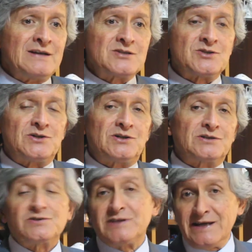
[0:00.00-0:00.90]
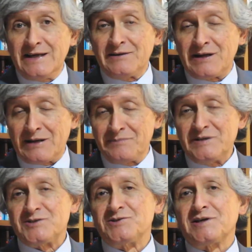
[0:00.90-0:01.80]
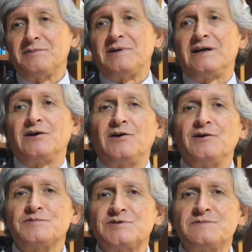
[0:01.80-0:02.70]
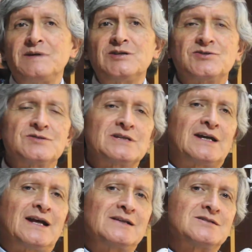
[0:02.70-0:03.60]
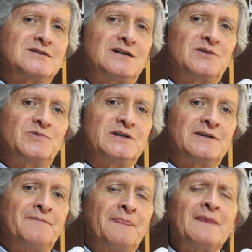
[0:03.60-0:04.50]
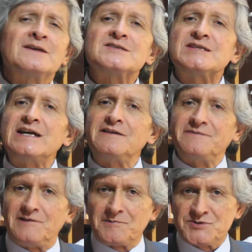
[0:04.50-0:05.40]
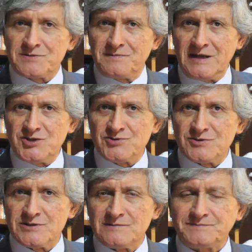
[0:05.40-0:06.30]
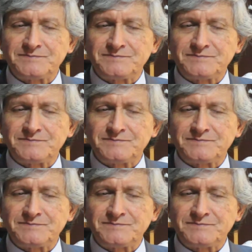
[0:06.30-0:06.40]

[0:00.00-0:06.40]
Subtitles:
So today I'll be talking about observations, and I'll start with self-observations,